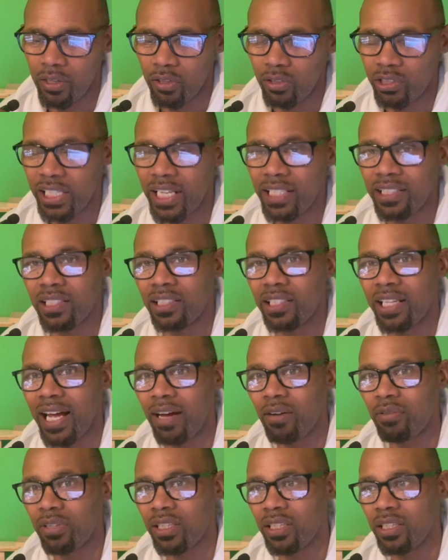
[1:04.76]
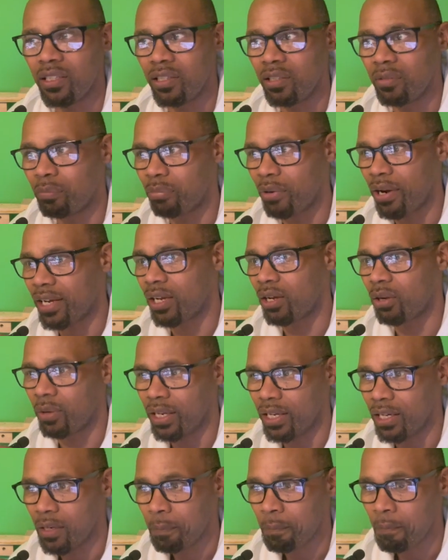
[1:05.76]
chasing down the
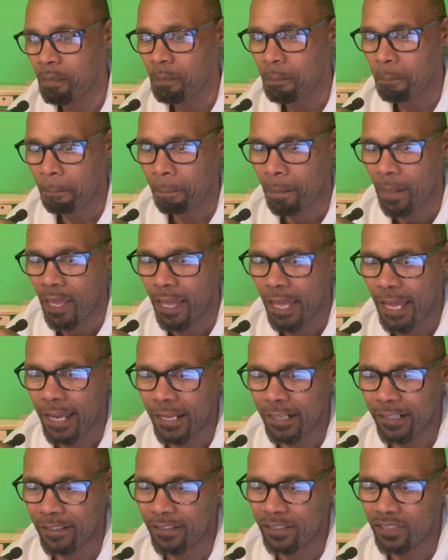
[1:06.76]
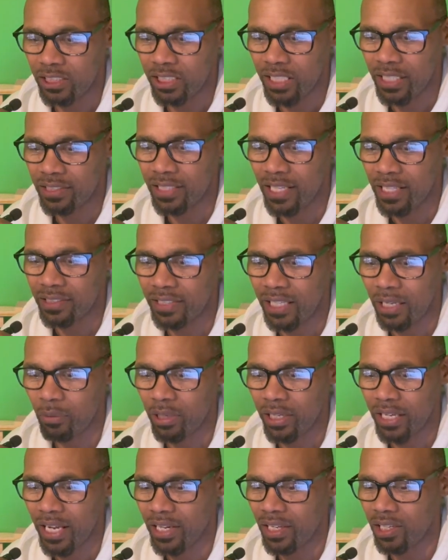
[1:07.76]
breakaway, and just as they
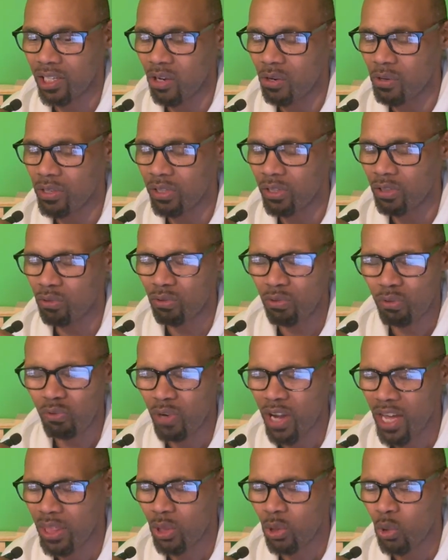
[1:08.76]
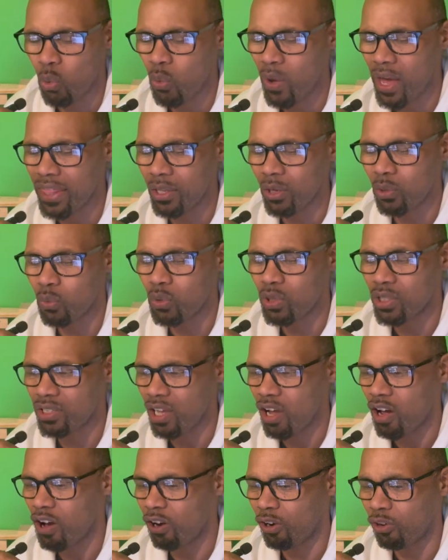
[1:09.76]
were getting going, the weather was
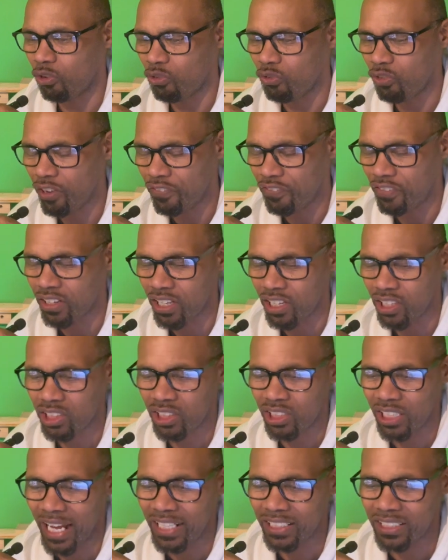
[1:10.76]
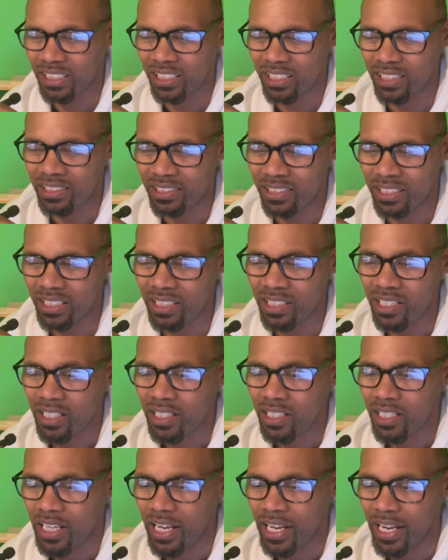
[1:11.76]
horrific. As you can see,
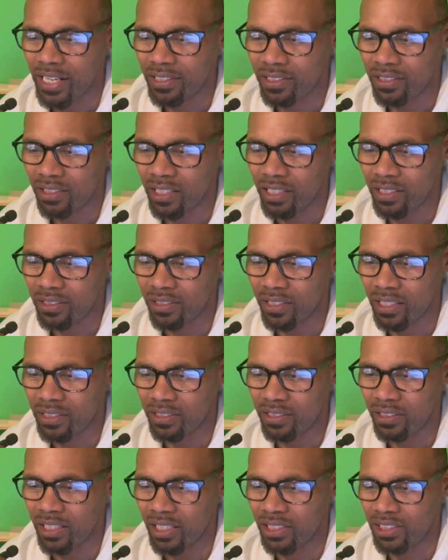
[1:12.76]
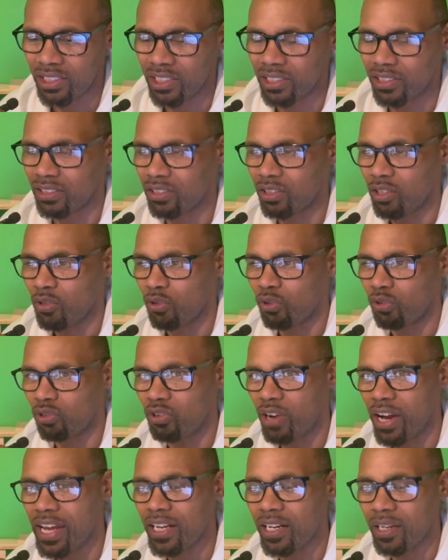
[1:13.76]
it's not just
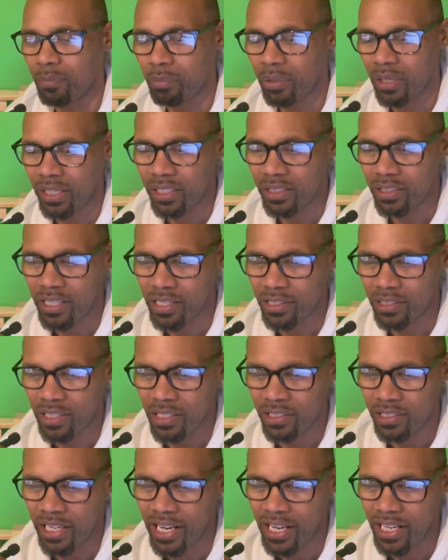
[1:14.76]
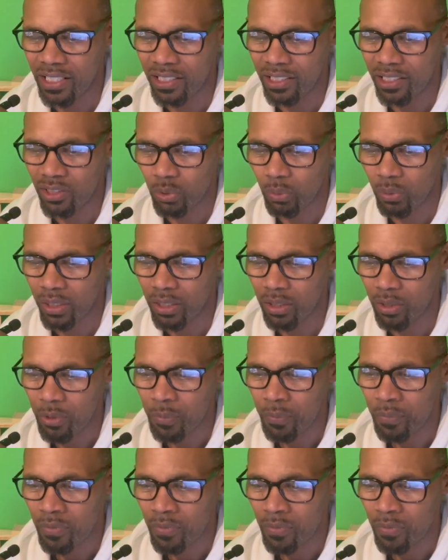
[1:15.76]
raining, but it's hailing as well.